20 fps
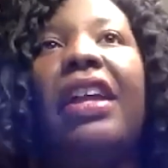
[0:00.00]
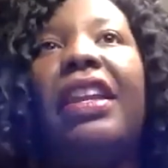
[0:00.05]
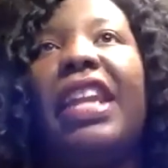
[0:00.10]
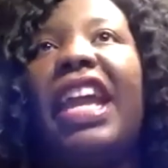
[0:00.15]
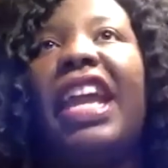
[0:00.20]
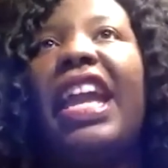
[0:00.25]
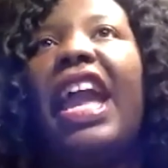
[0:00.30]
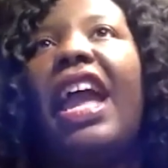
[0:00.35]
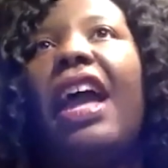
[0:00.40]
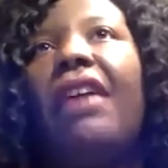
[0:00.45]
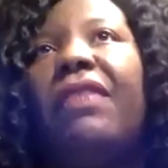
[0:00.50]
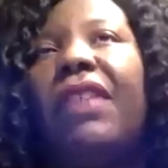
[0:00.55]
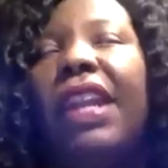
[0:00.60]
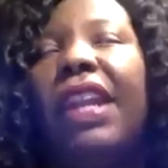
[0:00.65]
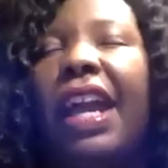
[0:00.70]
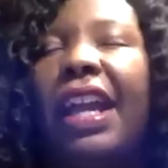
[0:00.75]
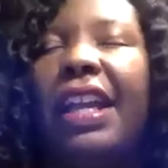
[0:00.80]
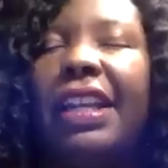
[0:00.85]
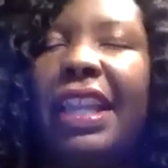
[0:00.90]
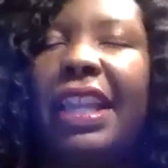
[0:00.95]
They have an
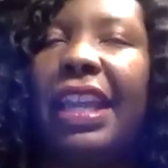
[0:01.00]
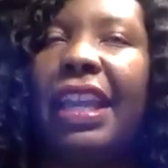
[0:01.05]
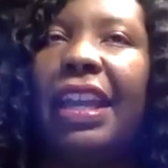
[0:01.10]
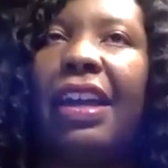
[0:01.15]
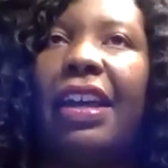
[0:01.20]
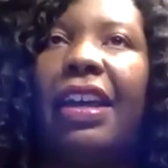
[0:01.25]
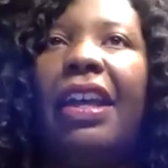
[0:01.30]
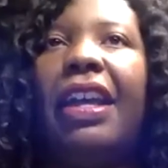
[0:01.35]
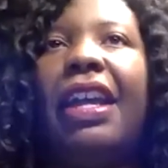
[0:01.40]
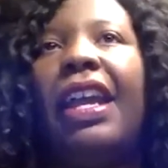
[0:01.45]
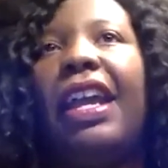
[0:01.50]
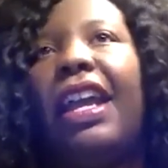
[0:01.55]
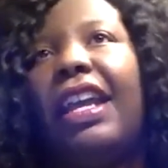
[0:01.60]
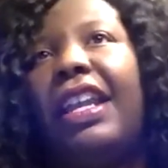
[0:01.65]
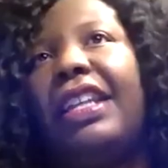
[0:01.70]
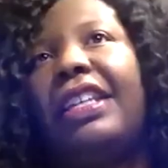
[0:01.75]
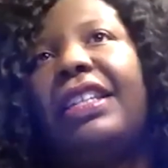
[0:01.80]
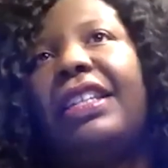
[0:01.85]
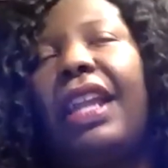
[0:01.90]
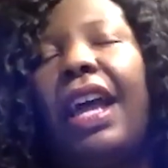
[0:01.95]
idea
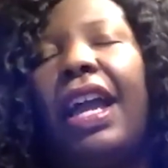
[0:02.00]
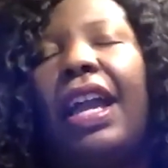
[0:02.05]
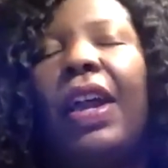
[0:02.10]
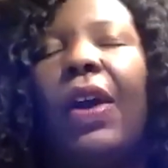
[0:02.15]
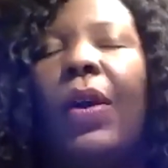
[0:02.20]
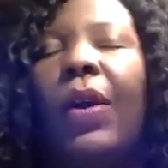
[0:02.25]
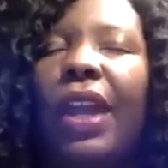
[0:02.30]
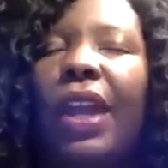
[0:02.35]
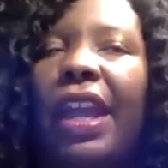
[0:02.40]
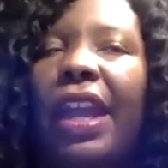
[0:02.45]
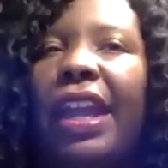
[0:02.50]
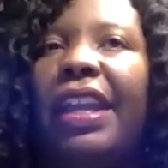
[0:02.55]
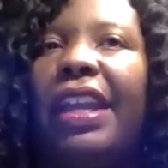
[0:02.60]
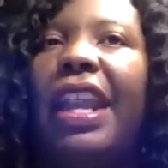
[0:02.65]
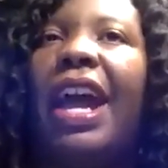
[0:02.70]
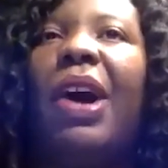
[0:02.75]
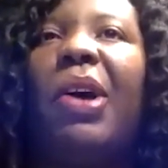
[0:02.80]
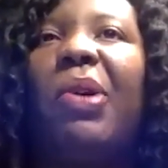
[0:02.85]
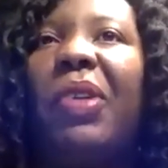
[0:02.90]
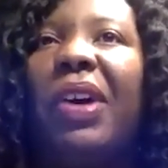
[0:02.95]
and it's like, okay,
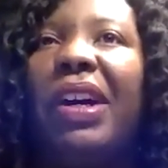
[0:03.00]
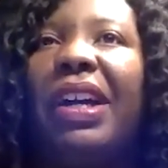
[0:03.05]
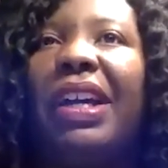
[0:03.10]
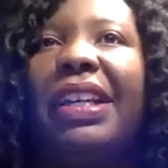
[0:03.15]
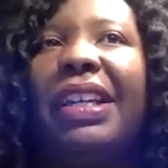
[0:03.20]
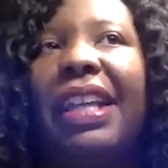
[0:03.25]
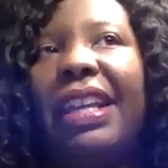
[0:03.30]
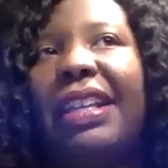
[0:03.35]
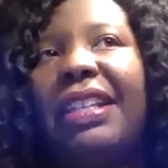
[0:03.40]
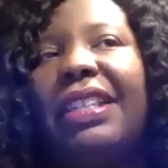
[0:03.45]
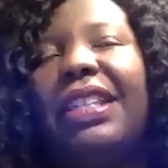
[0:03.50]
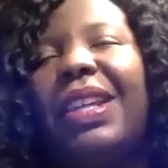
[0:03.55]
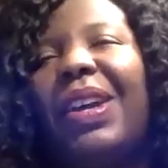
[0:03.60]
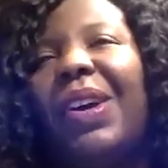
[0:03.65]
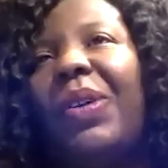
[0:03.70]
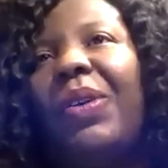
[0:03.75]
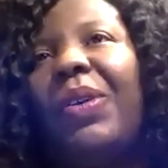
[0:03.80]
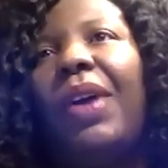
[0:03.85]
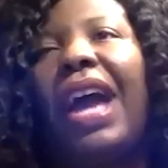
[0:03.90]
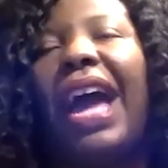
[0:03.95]
now what? And
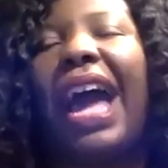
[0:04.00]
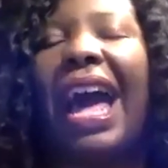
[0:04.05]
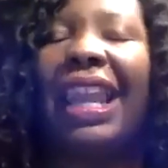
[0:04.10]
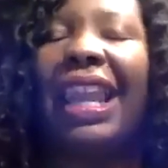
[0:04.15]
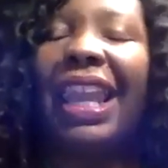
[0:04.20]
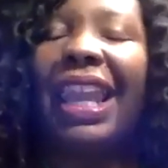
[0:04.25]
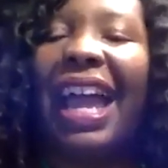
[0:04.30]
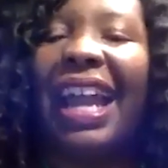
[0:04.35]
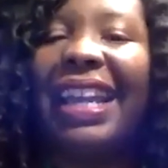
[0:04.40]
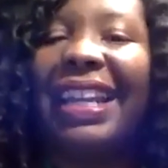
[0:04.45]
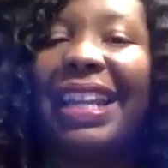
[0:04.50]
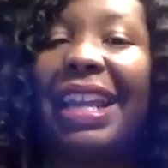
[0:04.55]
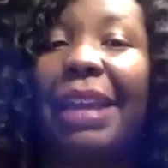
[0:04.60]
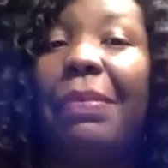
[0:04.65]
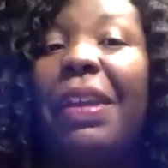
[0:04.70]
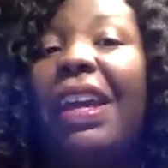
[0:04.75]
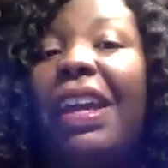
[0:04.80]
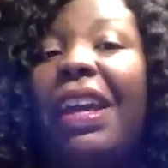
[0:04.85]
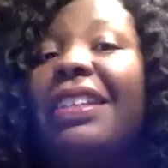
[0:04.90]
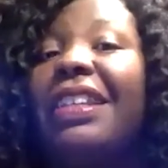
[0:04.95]
so I like that
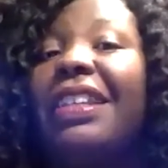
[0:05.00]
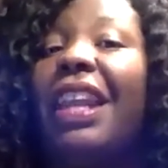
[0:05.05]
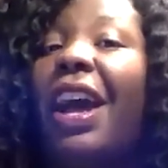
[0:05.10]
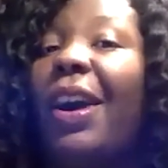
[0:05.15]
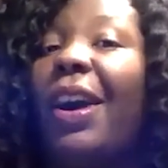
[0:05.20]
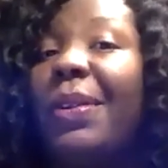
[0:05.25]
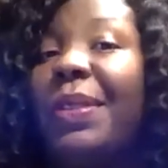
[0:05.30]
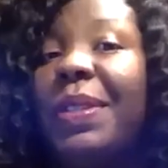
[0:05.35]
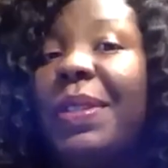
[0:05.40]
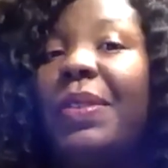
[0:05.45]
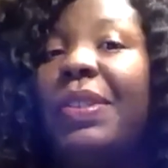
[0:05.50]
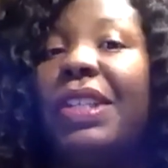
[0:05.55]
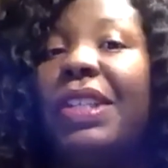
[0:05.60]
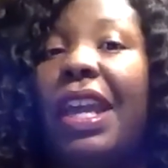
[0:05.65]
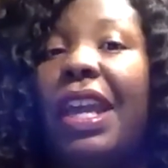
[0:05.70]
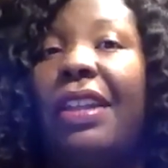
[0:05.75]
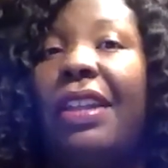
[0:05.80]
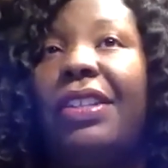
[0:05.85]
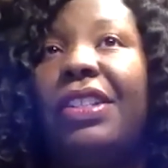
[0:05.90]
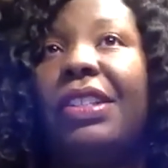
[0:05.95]
because it also
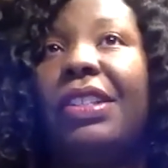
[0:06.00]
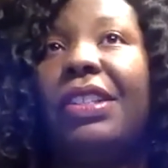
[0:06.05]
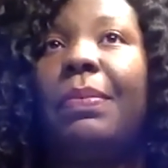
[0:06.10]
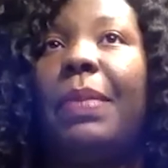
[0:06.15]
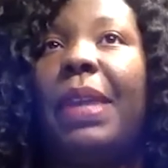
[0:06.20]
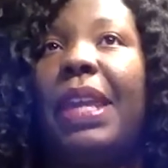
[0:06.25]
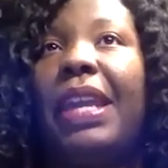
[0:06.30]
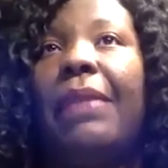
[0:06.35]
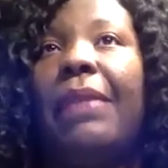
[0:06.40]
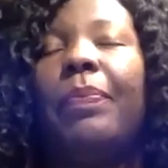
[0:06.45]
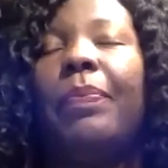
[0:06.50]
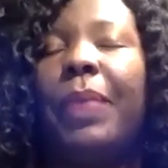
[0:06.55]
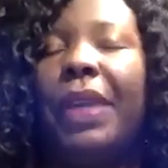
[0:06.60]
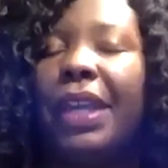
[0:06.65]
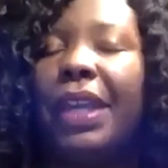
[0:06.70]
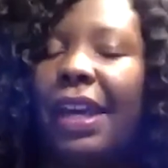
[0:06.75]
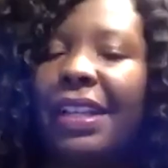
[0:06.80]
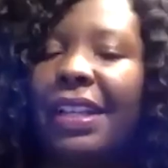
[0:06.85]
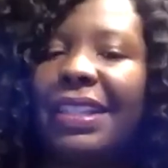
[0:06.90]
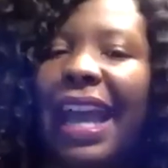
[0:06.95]
challenges me
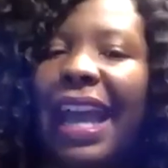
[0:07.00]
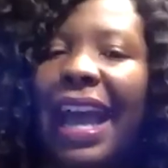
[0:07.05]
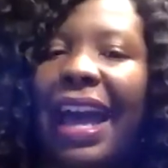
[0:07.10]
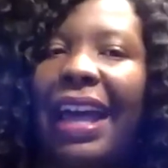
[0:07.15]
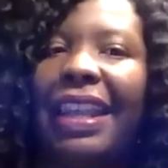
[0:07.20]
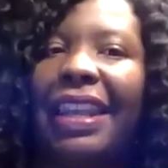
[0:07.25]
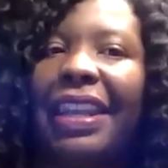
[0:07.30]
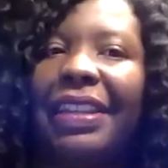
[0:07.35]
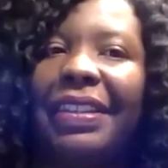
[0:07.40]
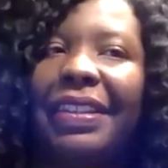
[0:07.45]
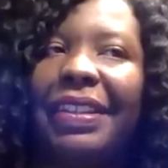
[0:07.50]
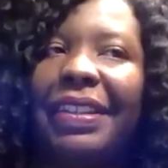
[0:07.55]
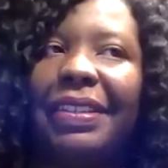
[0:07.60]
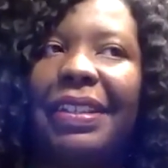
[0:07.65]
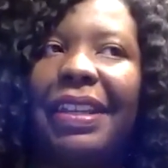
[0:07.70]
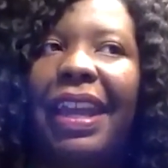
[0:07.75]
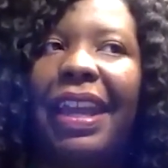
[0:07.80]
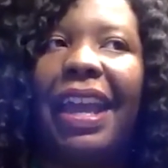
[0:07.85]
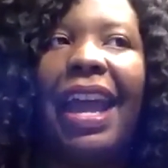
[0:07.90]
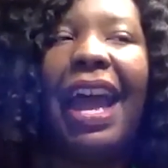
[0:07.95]
because I
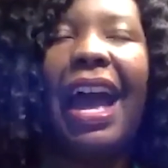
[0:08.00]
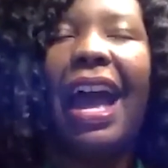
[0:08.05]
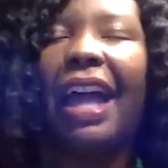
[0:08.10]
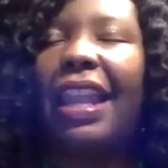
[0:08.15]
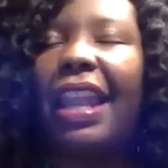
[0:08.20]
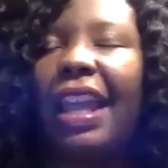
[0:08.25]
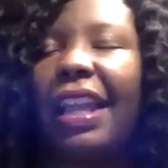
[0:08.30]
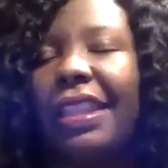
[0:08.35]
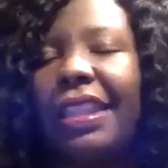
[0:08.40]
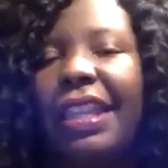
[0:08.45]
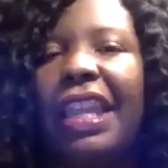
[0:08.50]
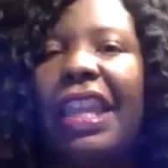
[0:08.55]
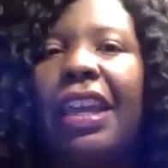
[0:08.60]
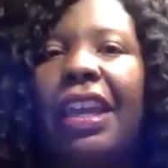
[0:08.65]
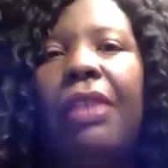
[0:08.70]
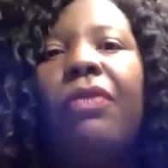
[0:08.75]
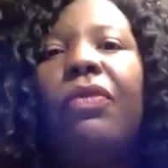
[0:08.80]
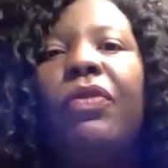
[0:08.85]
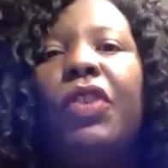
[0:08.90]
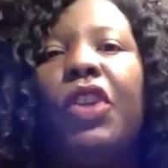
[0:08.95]
I like thinking
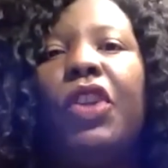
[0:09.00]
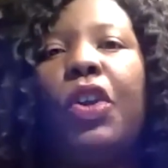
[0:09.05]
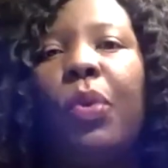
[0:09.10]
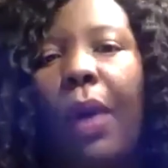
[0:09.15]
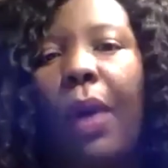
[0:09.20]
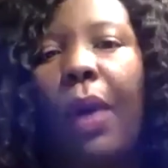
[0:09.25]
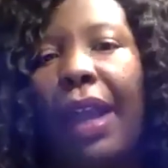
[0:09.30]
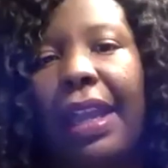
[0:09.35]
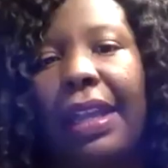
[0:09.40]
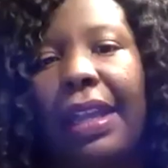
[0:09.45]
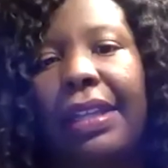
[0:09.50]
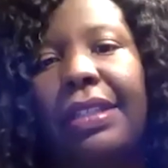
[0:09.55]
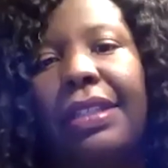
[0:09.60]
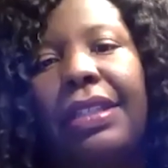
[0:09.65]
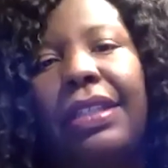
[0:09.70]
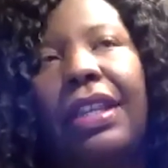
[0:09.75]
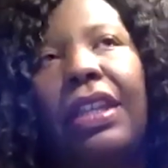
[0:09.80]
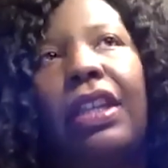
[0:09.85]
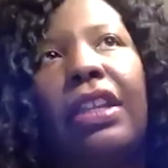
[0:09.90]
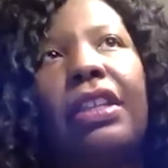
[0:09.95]
of new ways
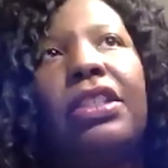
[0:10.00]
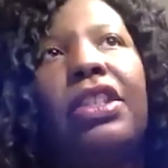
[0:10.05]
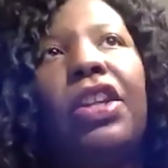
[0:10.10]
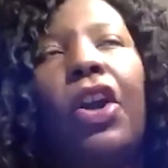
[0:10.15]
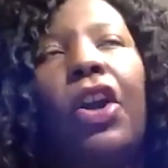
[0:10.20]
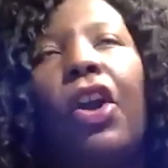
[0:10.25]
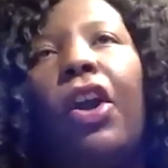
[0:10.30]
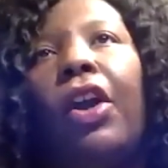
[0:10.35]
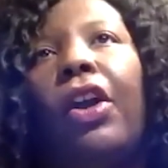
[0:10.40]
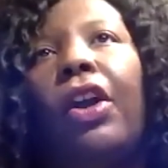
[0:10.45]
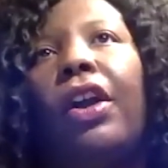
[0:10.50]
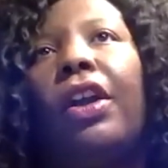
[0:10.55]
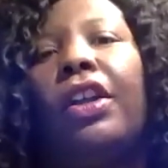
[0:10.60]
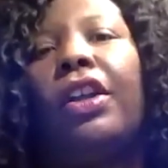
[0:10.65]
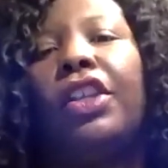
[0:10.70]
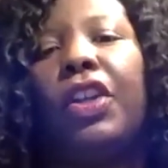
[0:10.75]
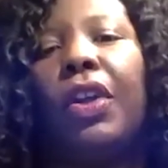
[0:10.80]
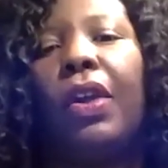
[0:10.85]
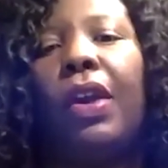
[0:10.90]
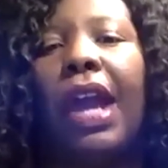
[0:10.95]
to
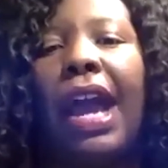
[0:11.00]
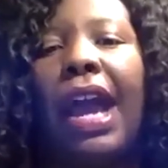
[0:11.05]
turn your